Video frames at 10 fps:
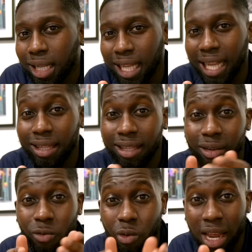then
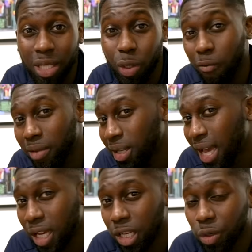the rest of the
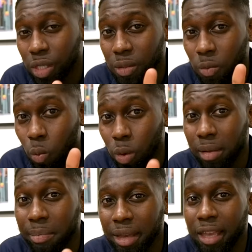languages
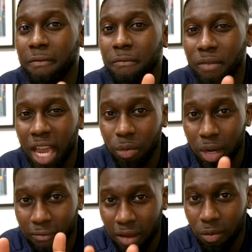will be
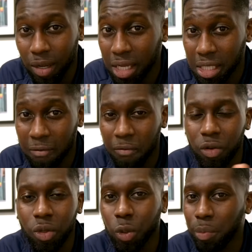very, very easy for
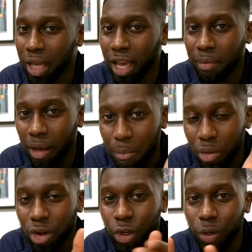you to pick up, I'm
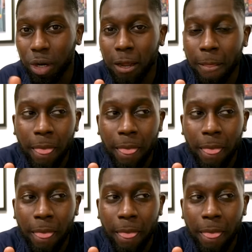pretty sure.